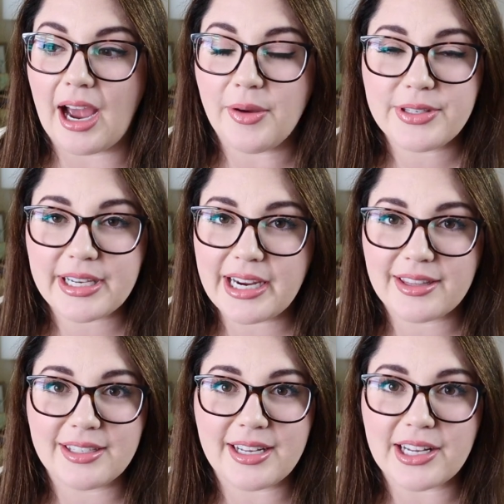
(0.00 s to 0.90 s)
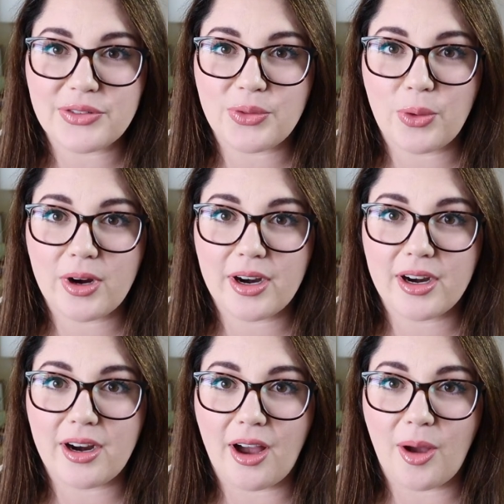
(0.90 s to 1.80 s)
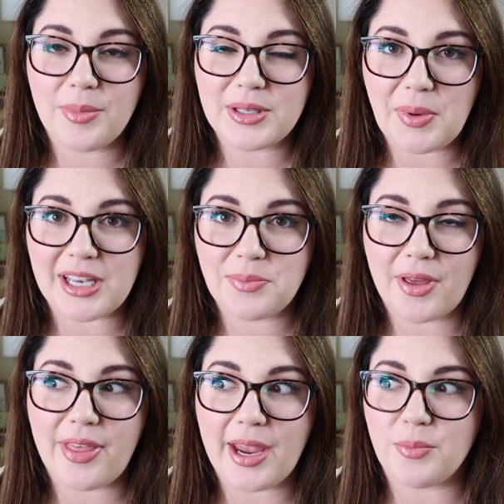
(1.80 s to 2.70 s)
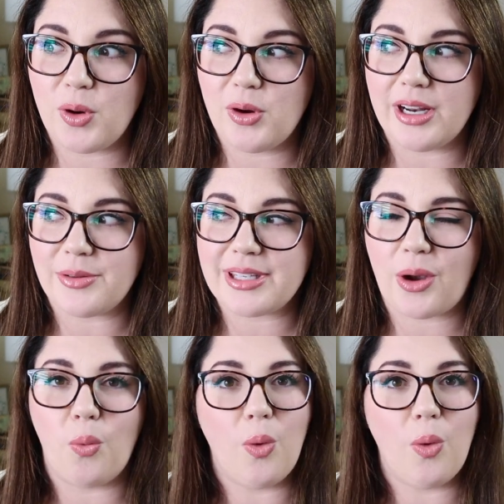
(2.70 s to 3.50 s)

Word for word: I was looking at the stats for um, this past month, April, and I was like,